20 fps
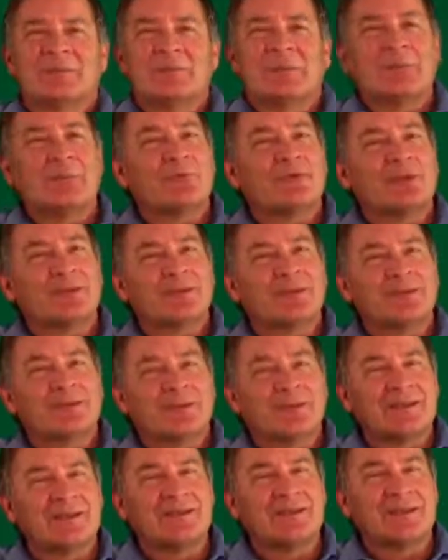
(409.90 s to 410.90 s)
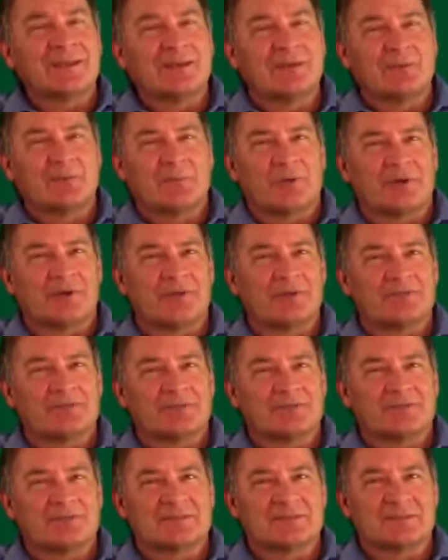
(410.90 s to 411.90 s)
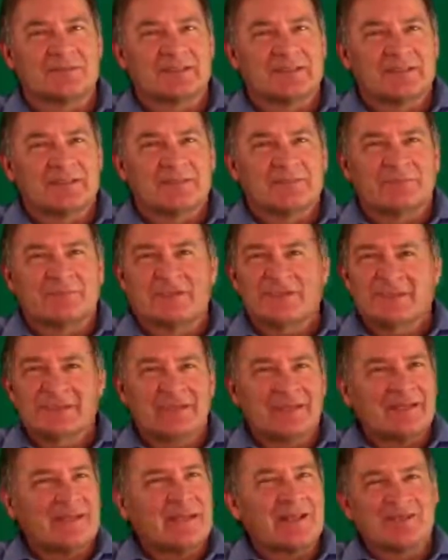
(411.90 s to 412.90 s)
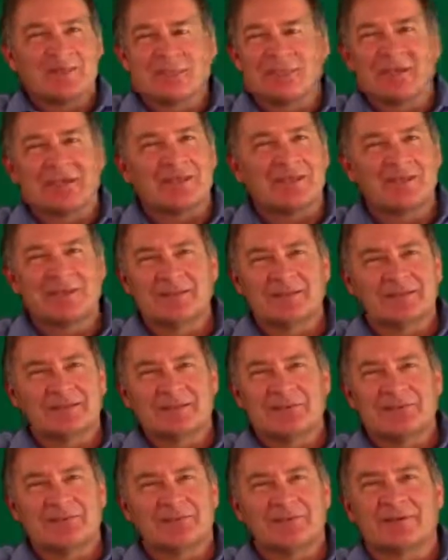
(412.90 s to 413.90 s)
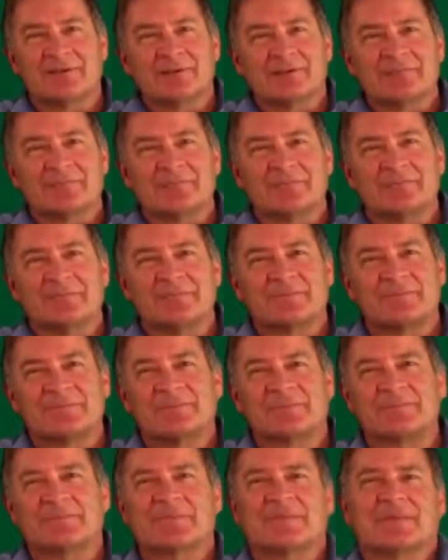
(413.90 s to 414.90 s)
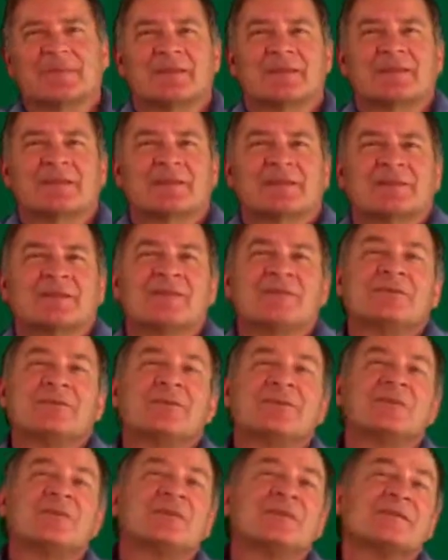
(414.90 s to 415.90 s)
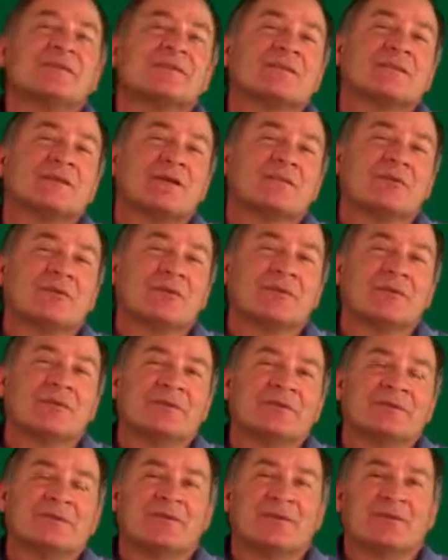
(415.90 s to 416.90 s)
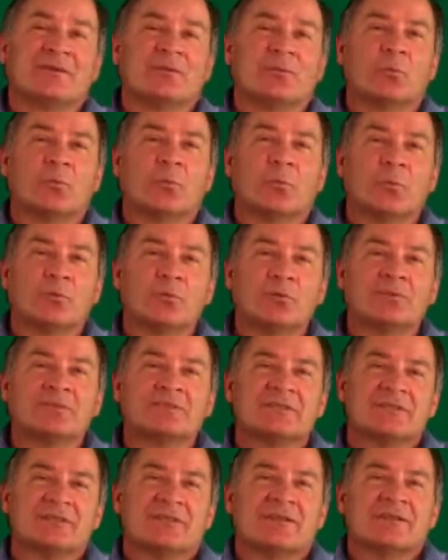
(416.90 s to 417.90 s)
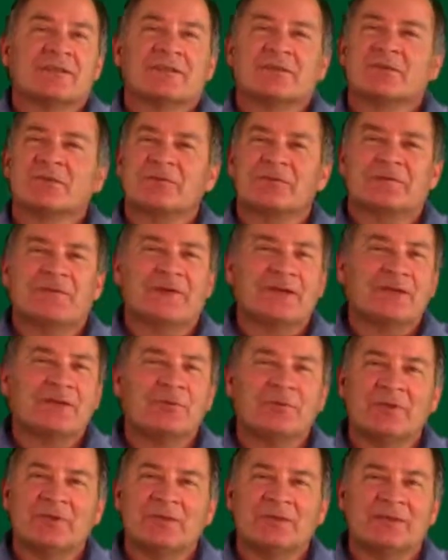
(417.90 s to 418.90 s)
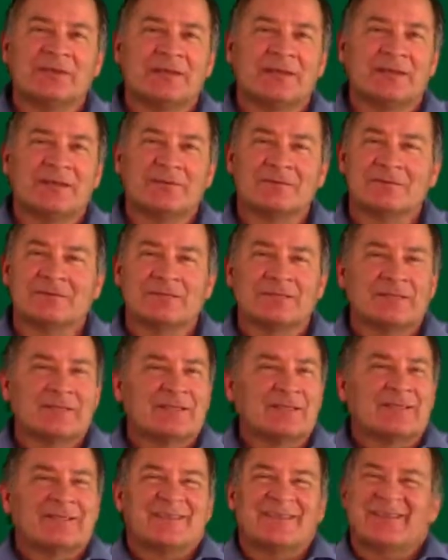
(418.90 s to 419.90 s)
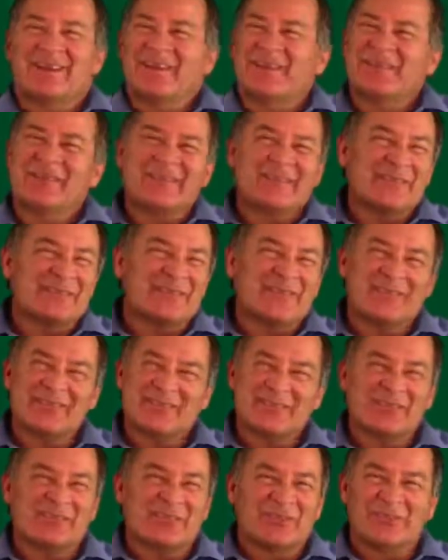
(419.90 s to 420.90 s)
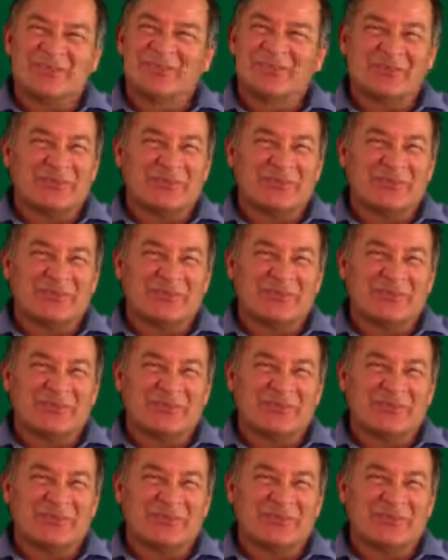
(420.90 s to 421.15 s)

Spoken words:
Remember, I can edit out pauses, but I can't add them back in later on. Now, another thing that I've learned is that words that look fine written down, oftentimes they just don't